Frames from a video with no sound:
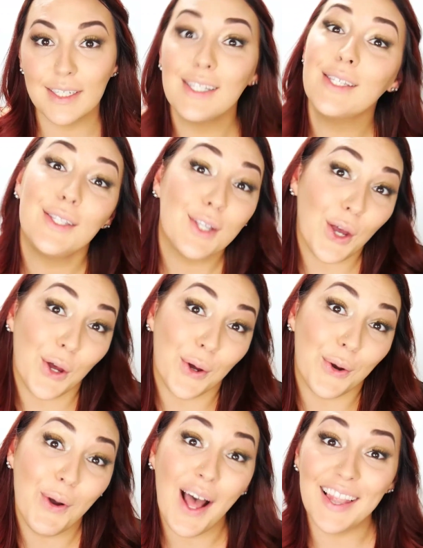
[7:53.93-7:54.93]

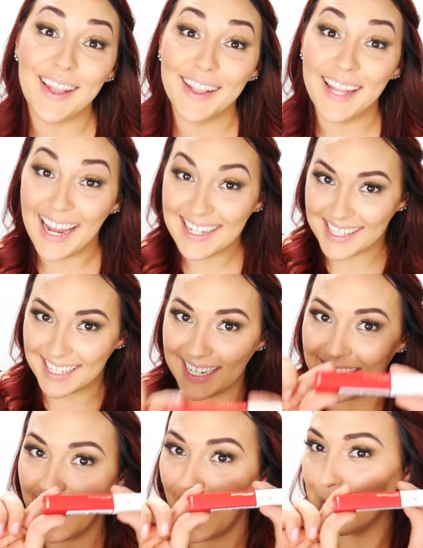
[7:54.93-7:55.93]
So
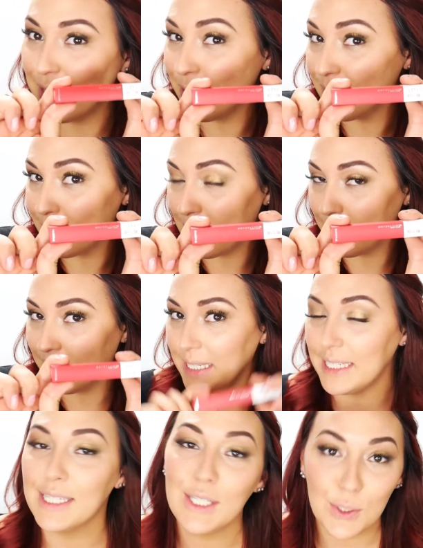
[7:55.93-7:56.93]
lastly, I'm going to use
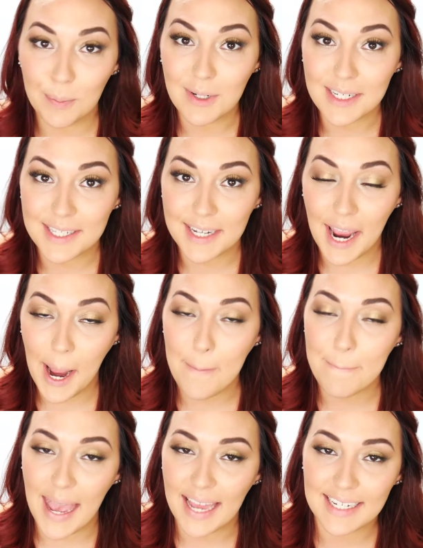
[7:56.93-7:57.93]
Maybelline
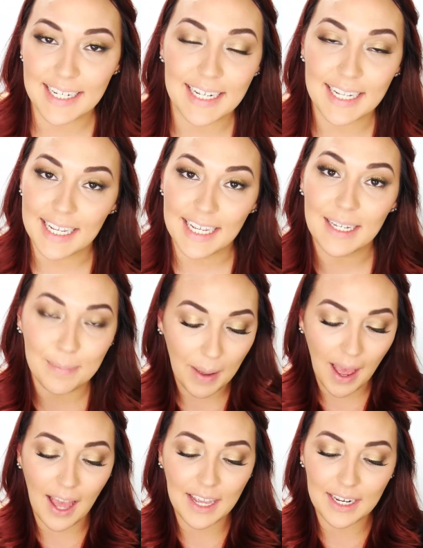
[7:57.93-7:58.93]
Superstay Matte Ink in
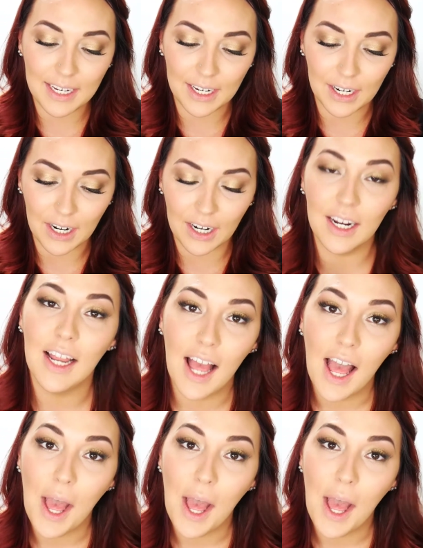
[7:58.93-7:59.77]
Pioneer